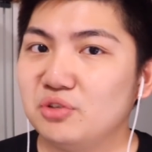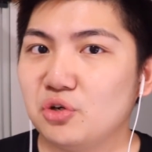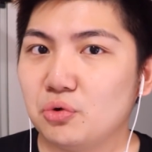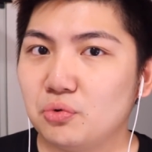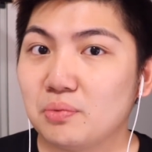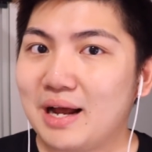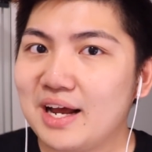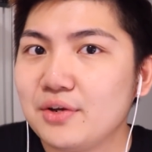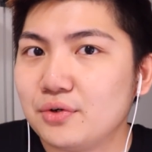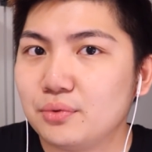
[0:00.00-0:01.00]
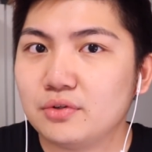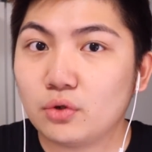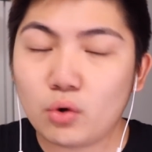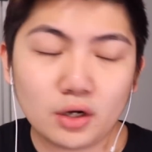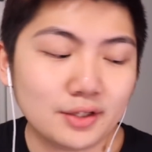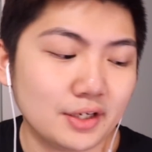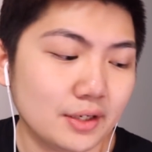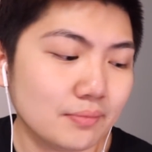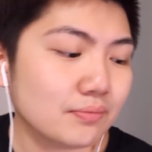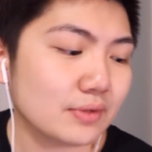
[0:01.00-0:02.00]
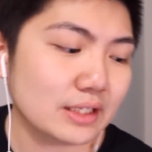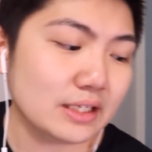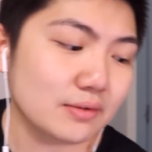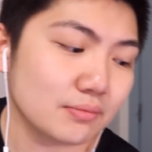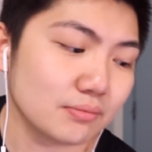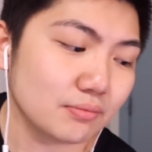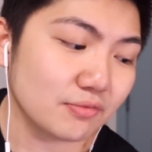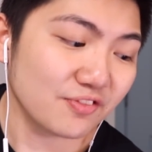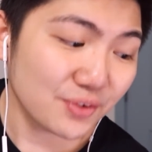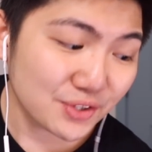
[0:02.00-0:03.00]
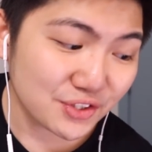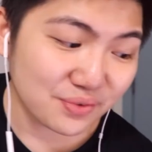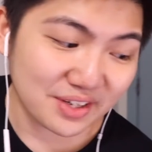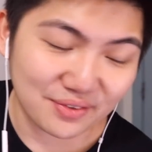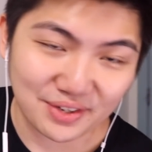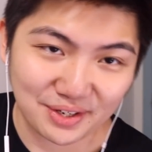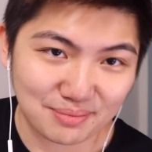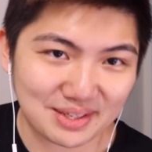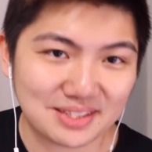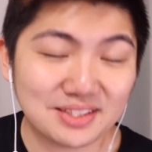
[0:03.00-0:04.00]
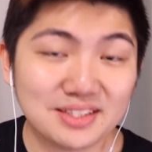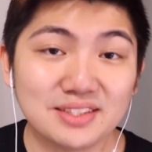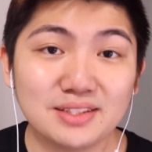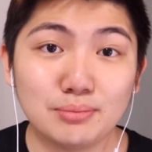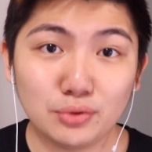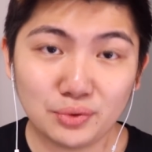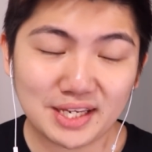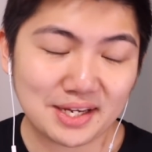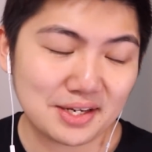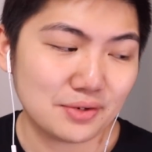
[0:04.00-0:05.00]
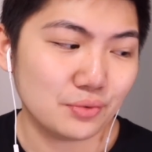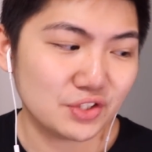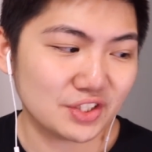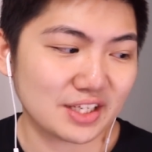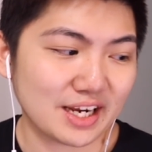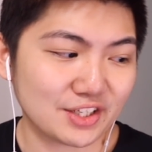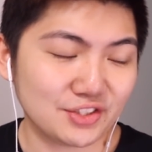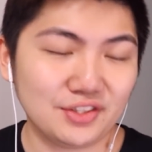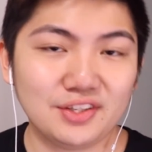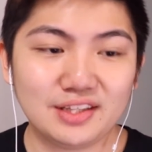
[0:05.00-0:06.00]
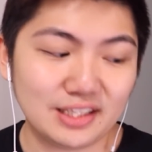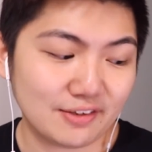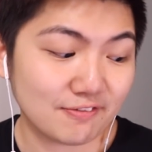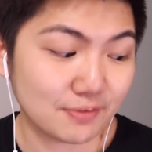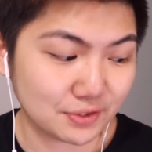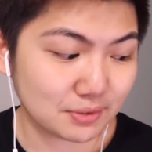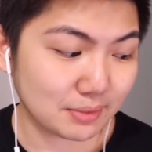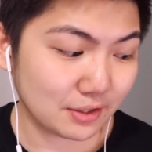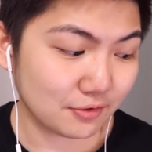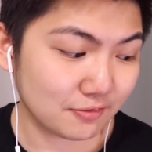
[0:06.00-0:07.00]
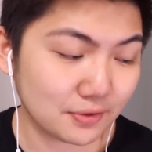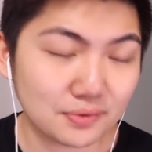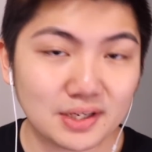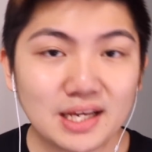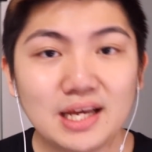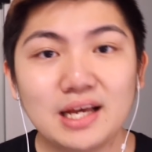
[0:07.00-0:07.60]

go higher with the quality, the first one I recommend is the Blue Yeti, which is actually the first microphone